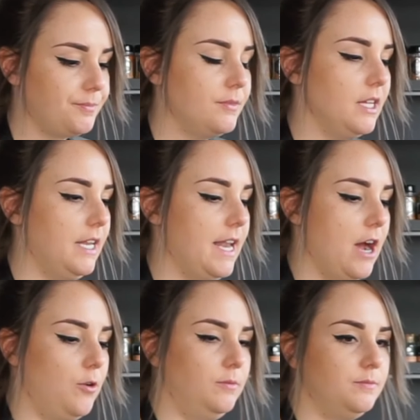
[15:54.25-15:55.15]

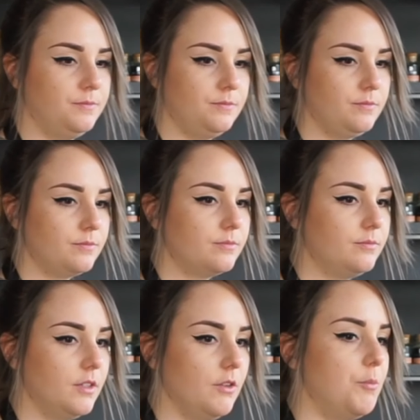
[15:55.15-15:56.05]
Now
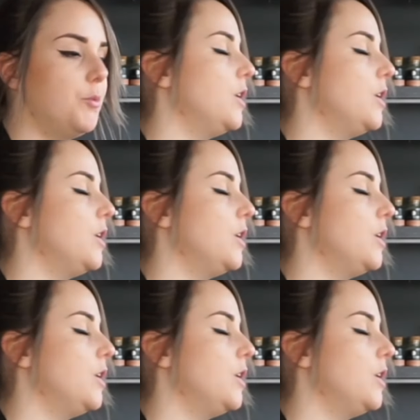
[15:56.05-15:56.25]
we put our